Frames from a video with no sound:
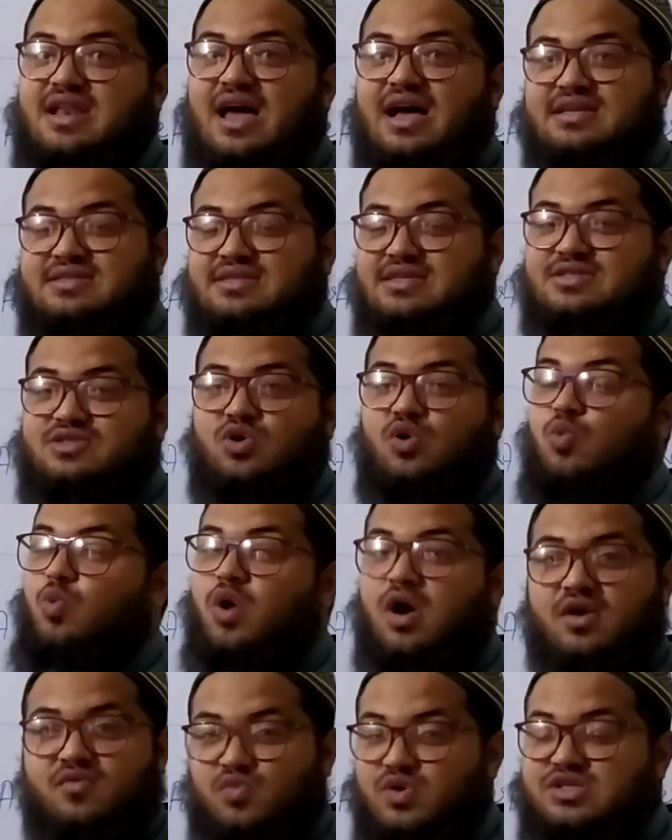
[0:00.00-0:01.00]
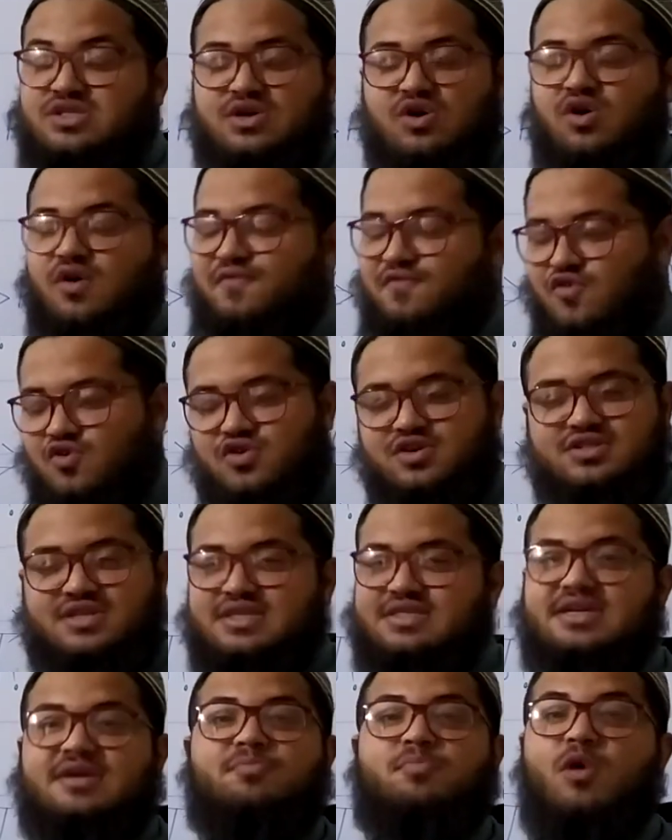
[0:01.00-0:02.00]
classes or what? Which of course
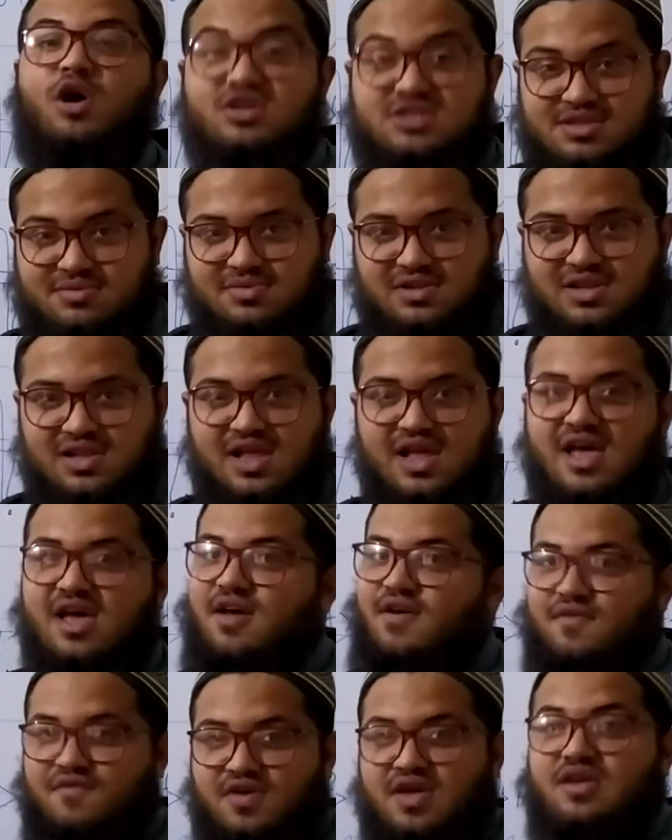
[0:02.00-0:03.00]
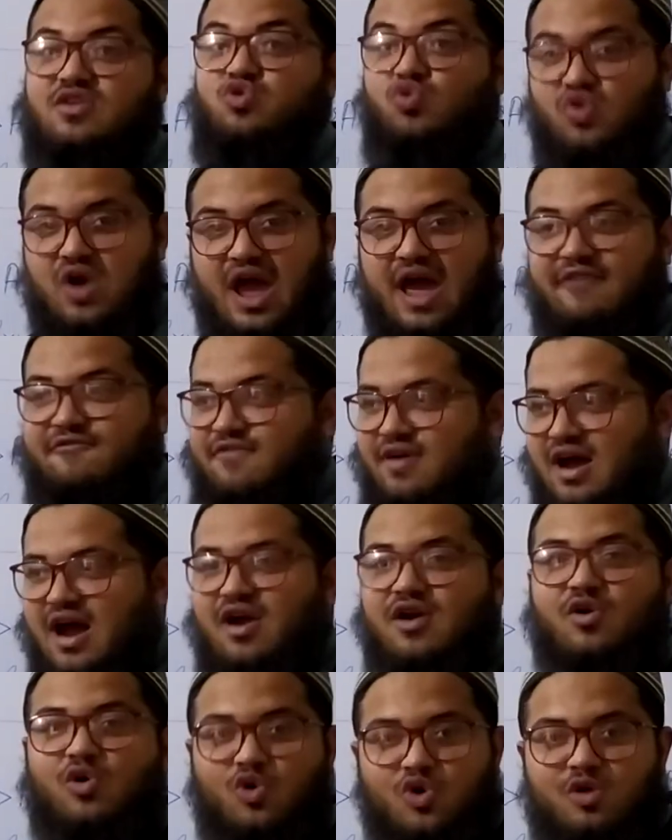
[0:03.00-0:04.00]
isn't possible. We do have
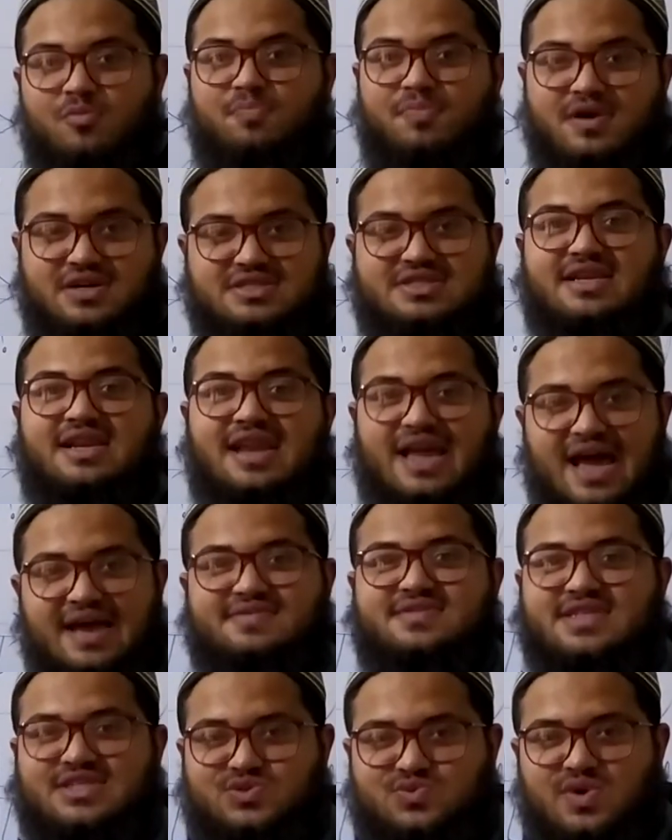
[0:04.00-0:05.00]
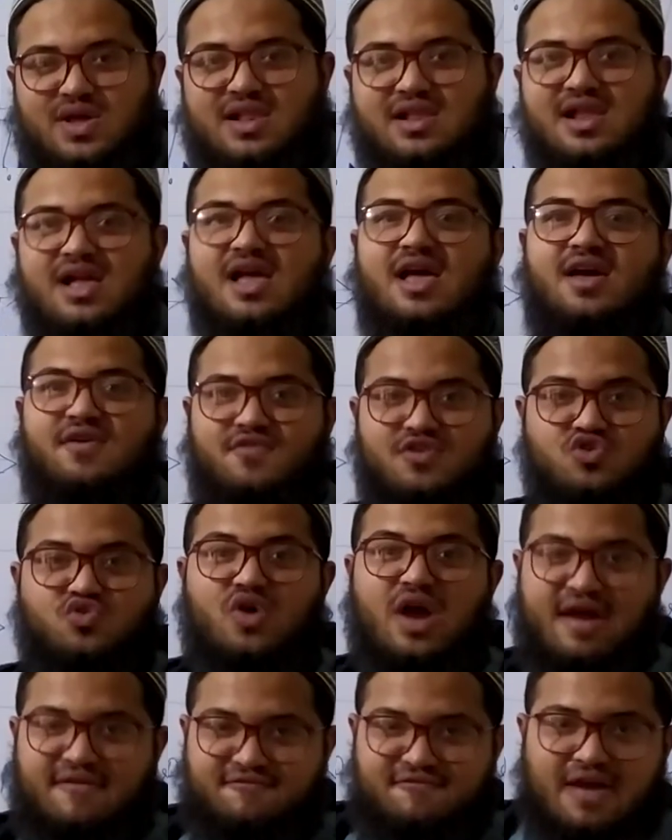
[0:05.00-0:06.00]
our own personal lives as well. We
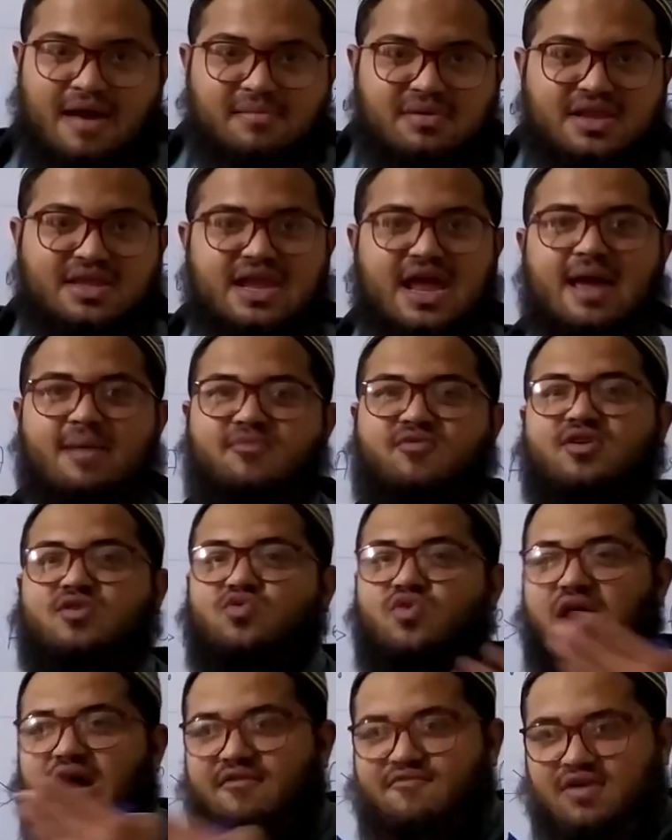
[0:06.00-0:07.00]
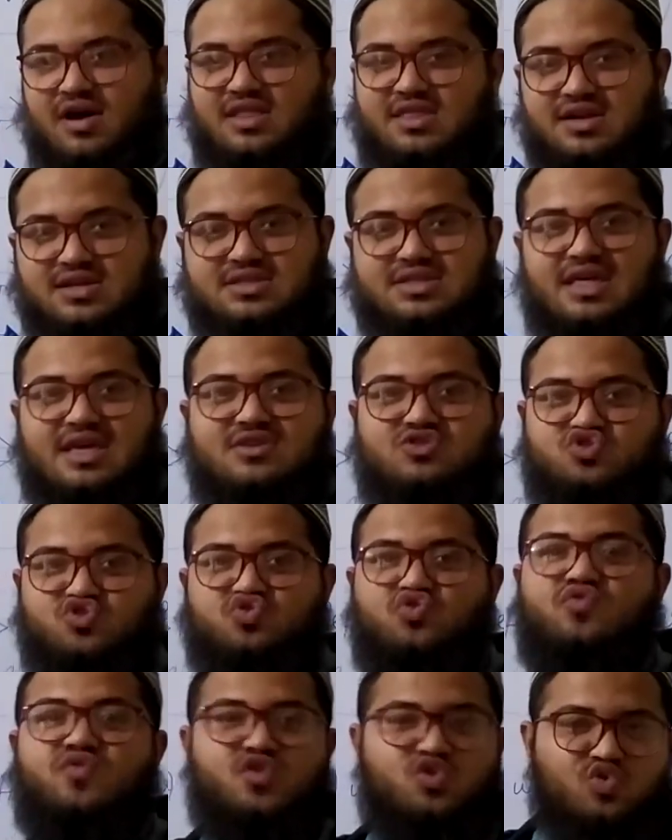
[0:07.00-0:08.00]
do have family time, we do have other things to
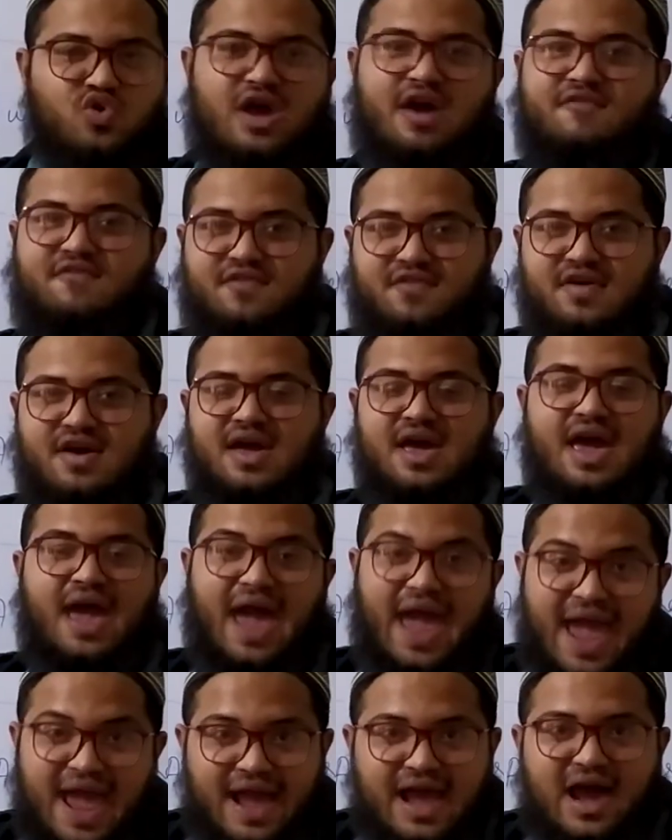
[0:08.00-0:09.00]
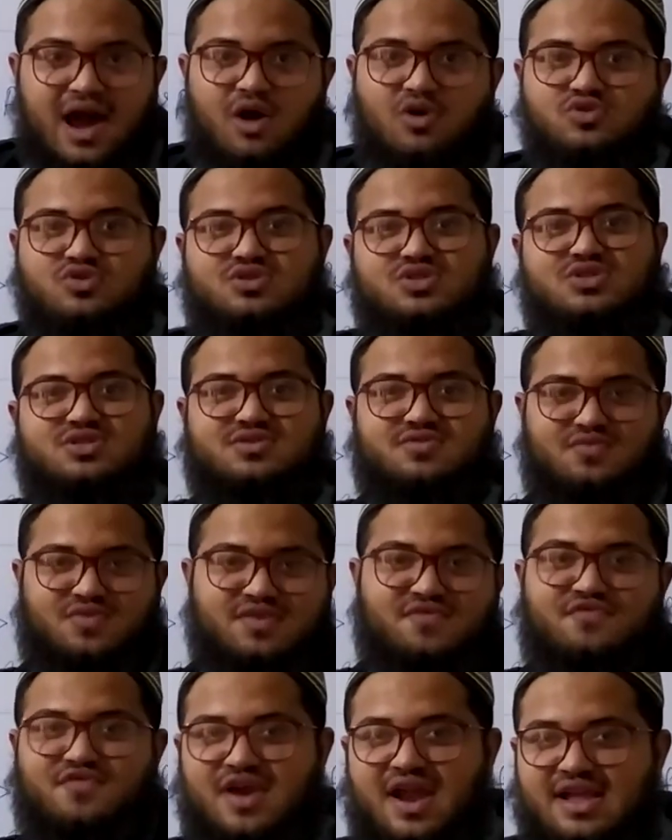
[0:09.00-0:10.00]
do, we do have hangouts
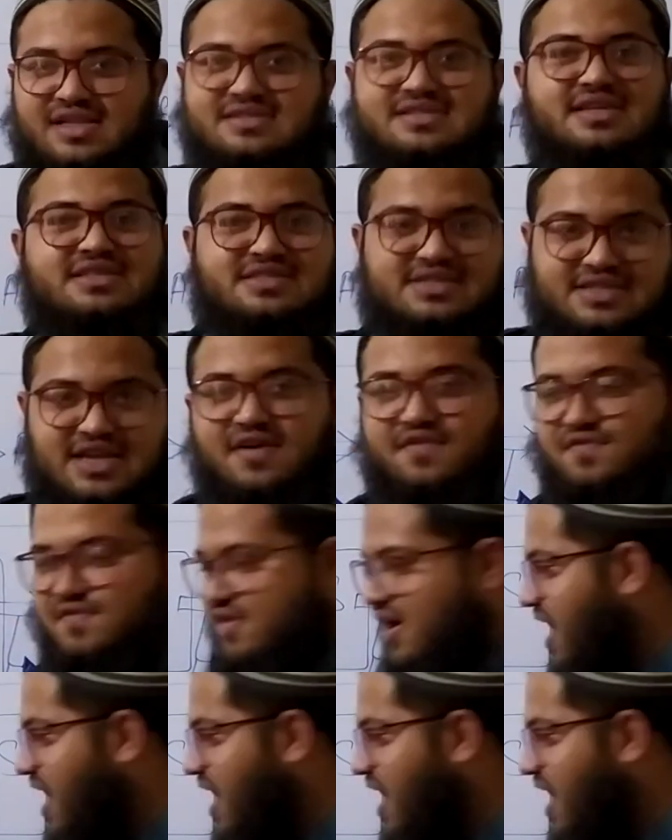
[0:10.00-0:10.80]
with friends and stuff,